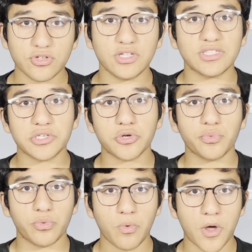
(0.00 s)
to consider
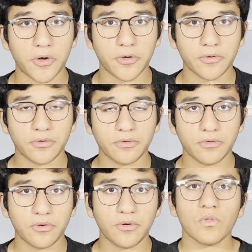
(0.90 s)
with water.
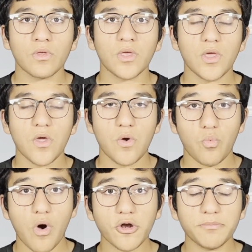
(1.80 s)

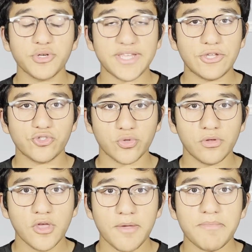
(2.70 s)
Water
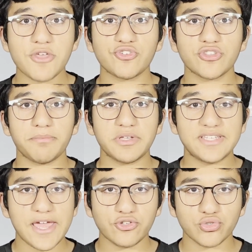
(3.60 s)
potential measures the
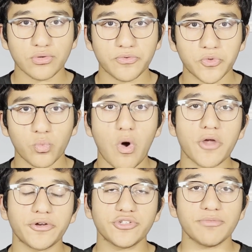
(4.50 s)
potential for
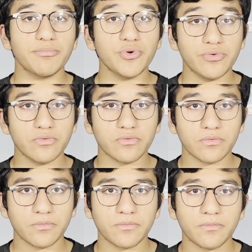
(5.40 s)
water to move.
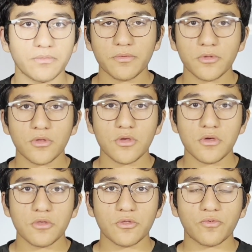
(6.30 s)

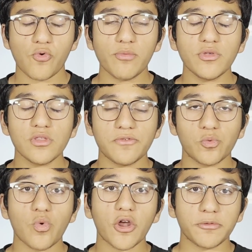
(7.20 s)
The formula for
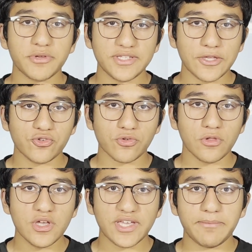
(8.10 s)
water potential
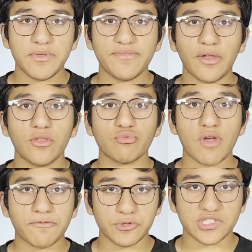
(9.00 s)
can be found in the
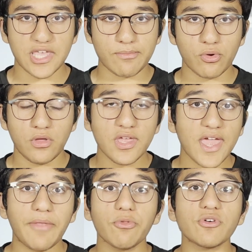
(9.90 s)
reference table
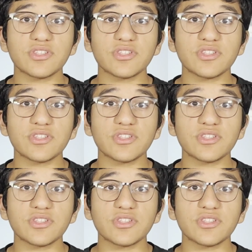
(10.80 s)
and looks